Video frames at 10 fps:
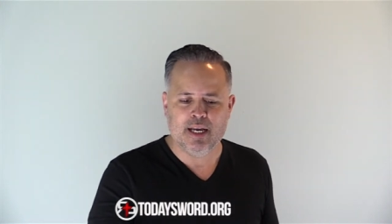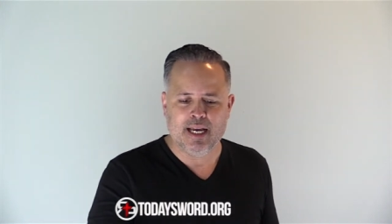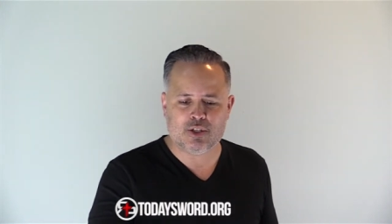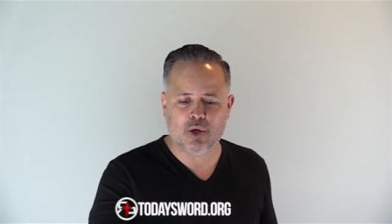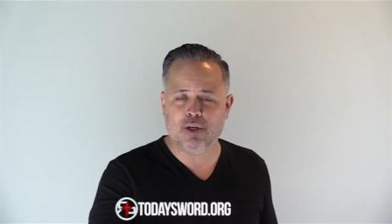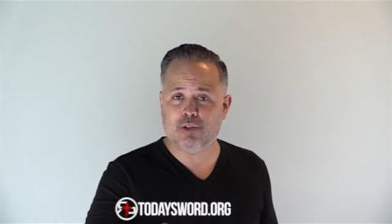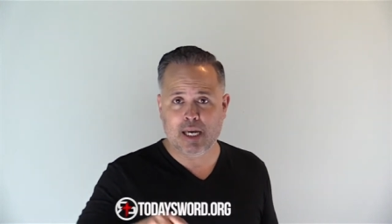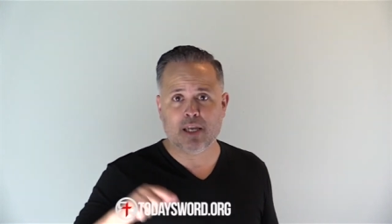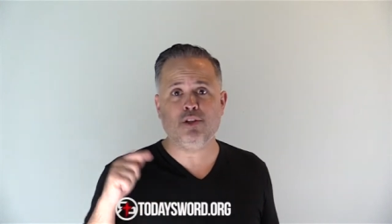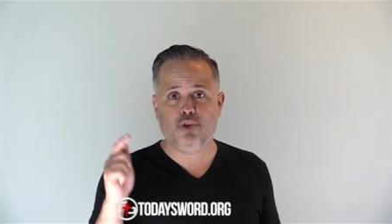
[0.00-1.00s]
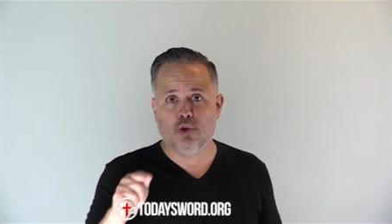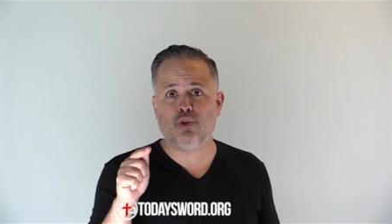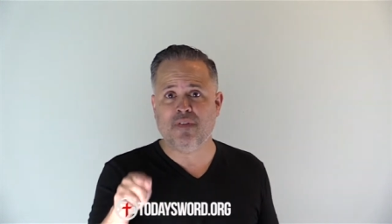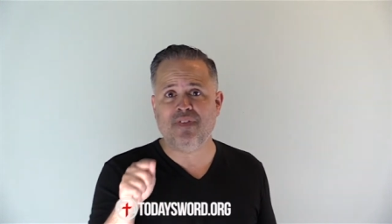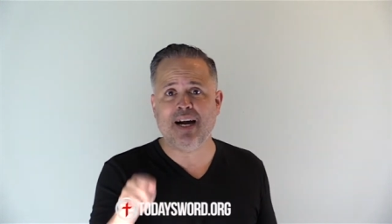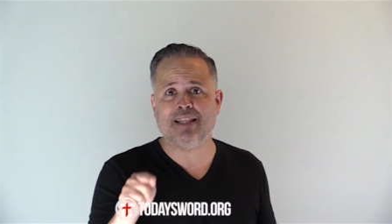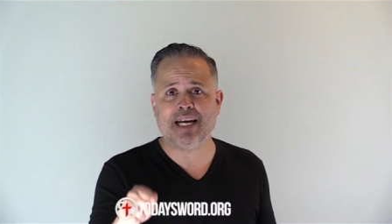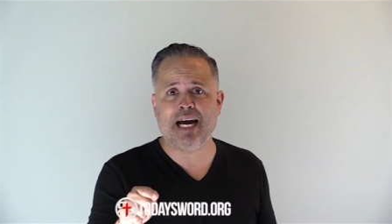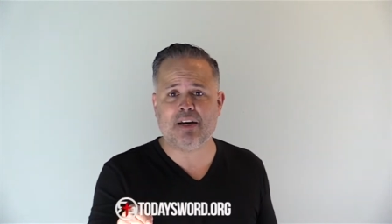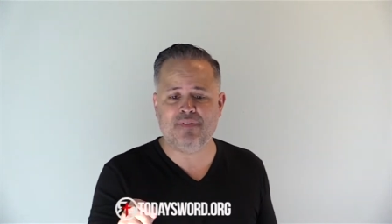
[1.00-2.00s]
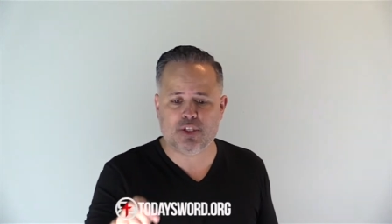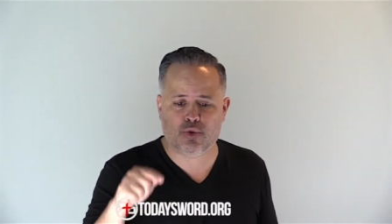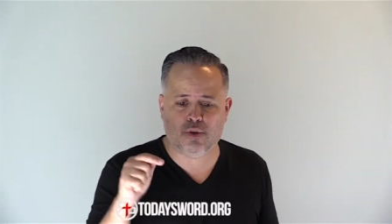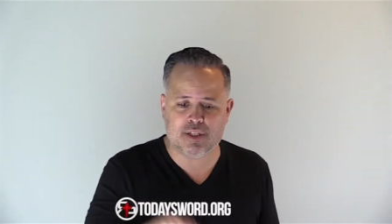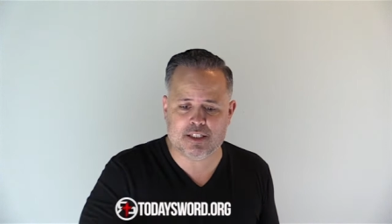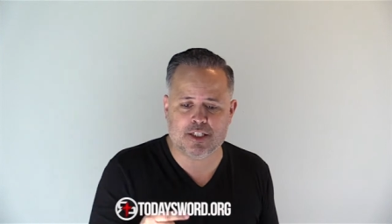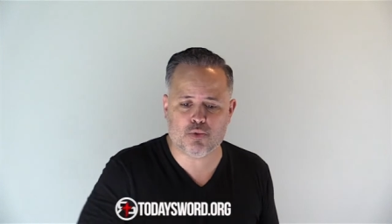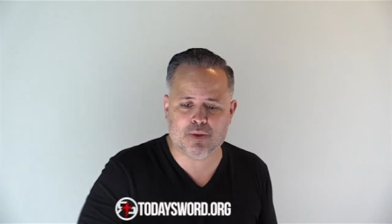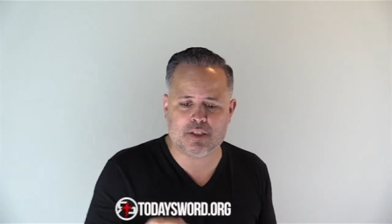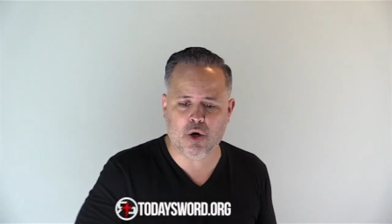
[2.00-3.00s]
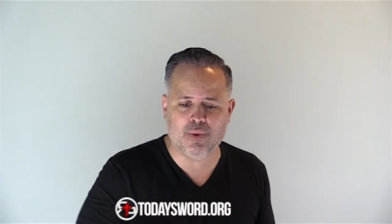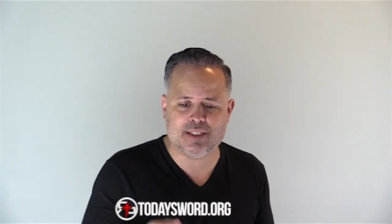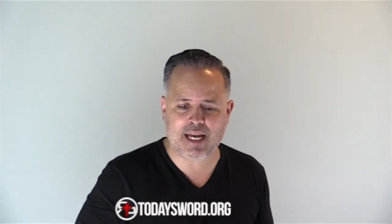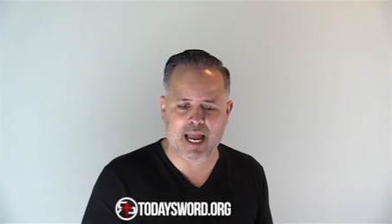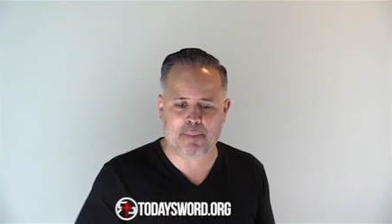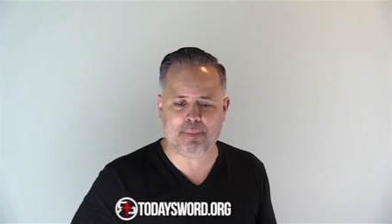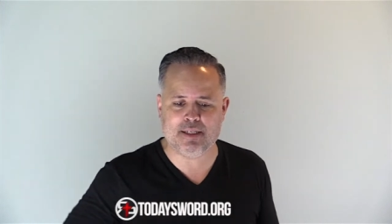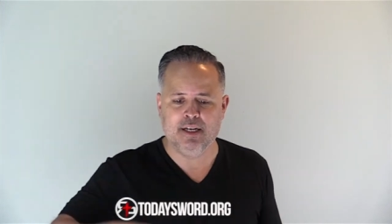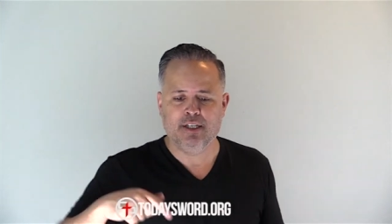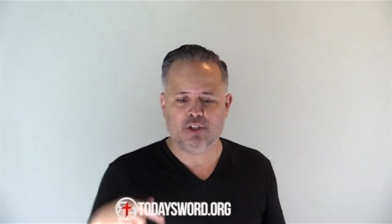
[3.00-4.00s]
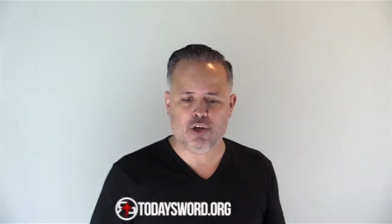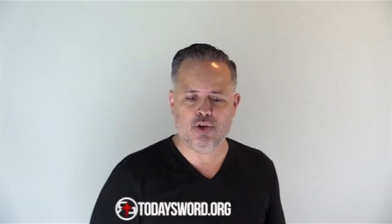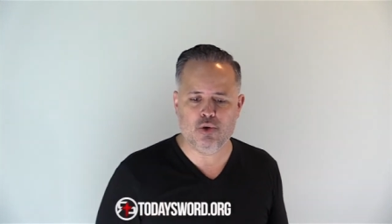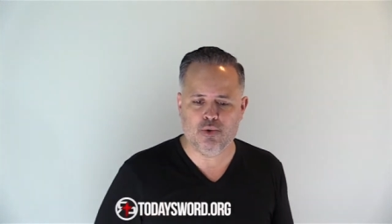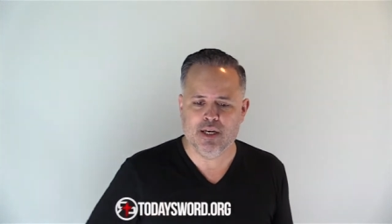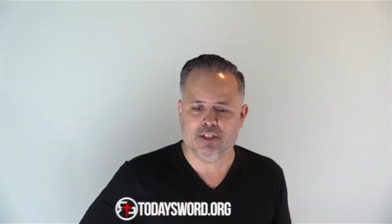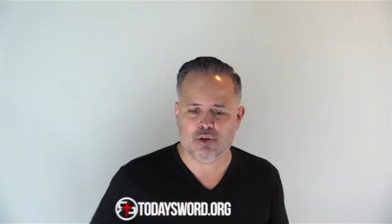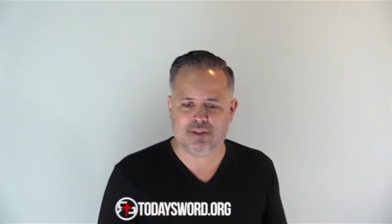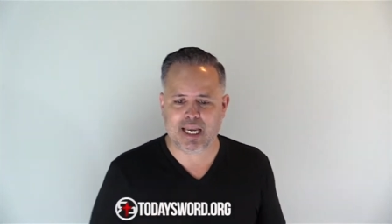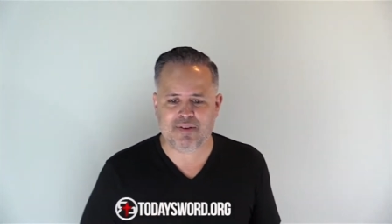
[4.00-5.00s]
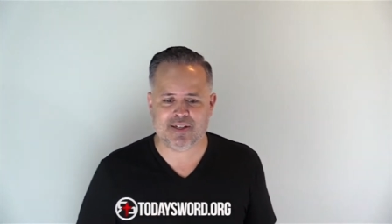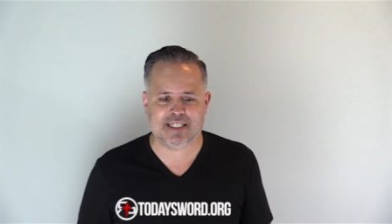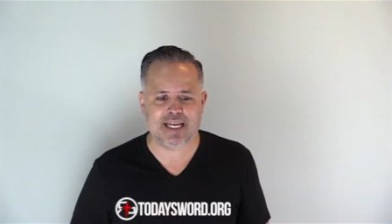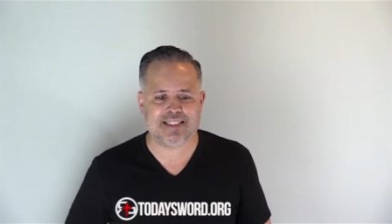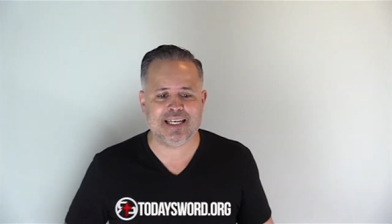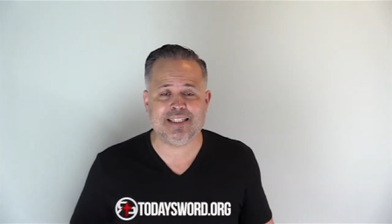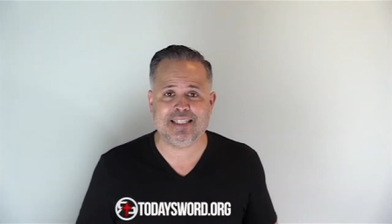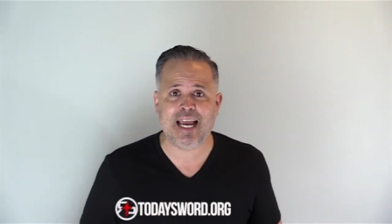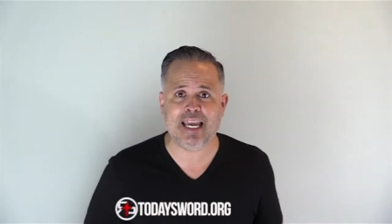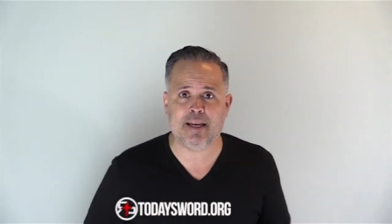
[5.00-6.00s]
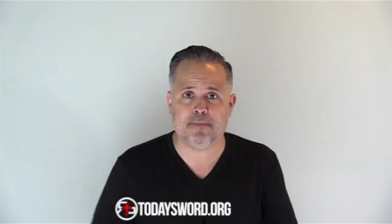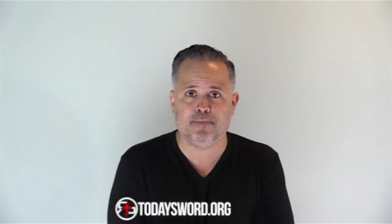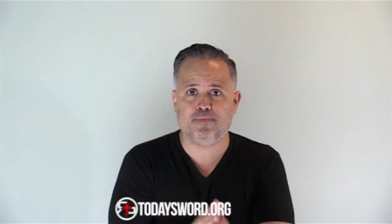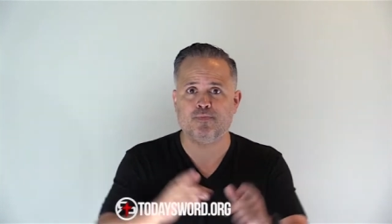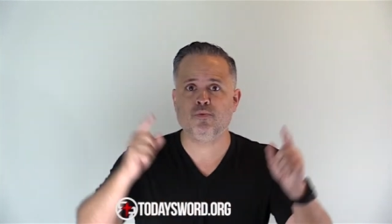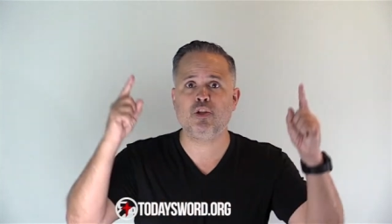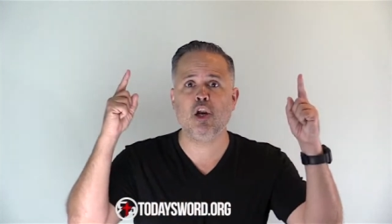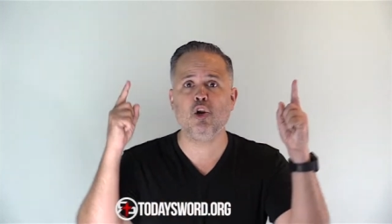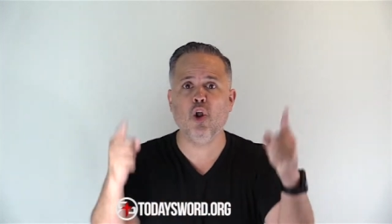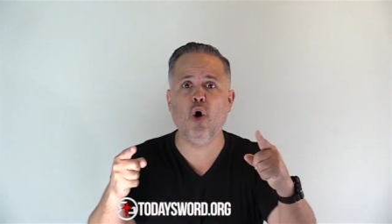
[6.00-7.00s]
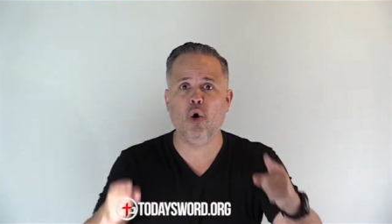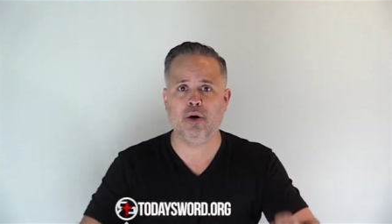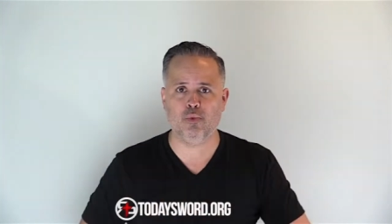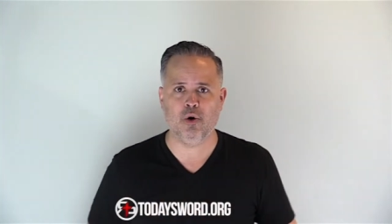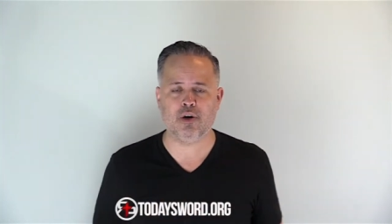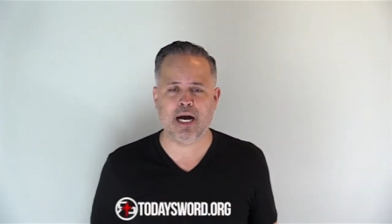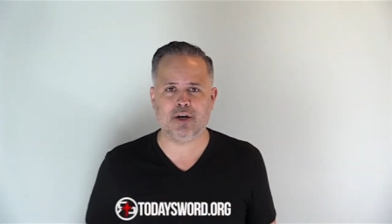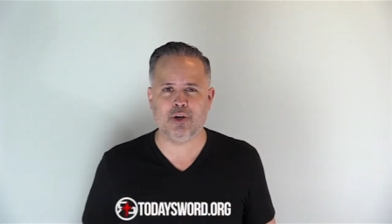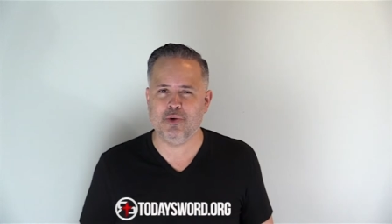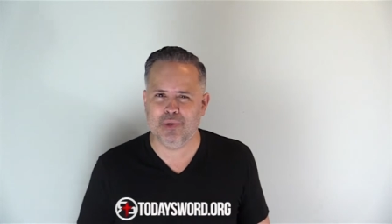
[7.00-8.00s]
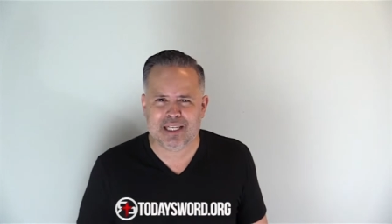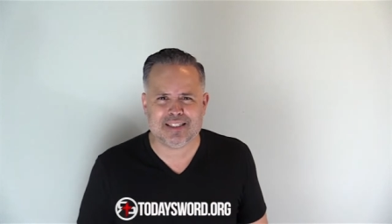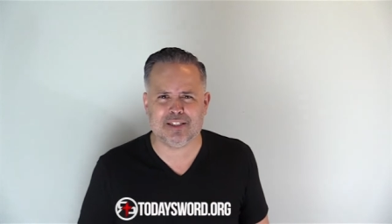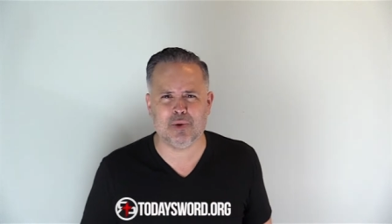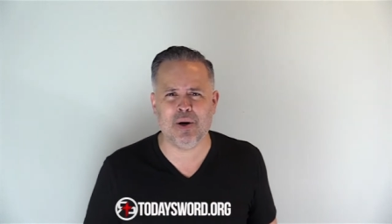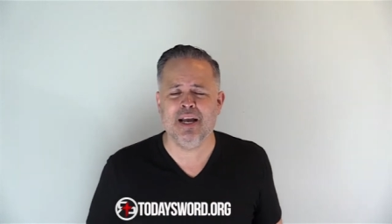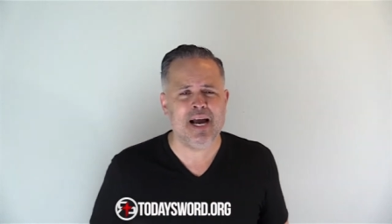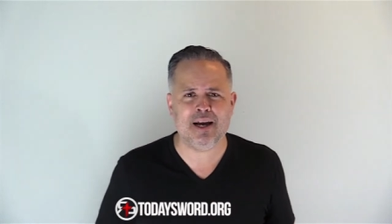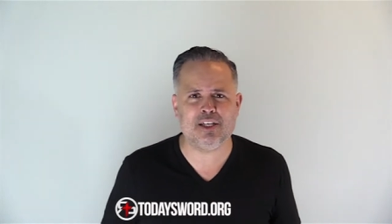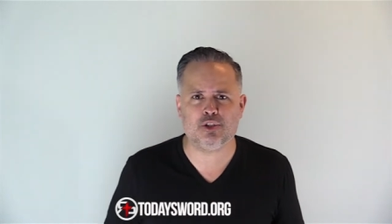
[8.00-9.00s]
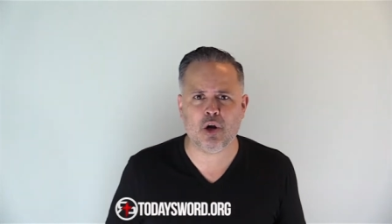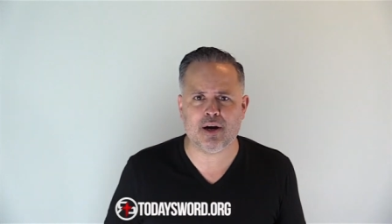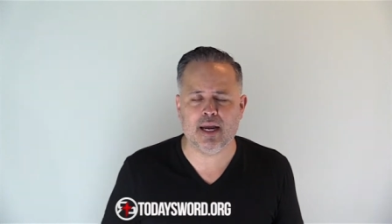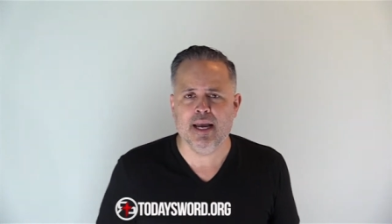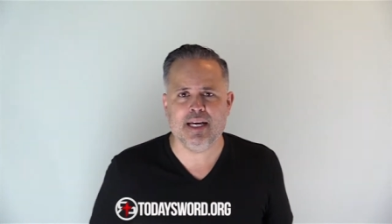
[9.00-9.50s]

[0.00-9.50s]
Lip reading: And so he was like, you defy the God of Israel, this is what's going to happen to you. So David said, today the Lord will conquer you. Listen to how he's talking.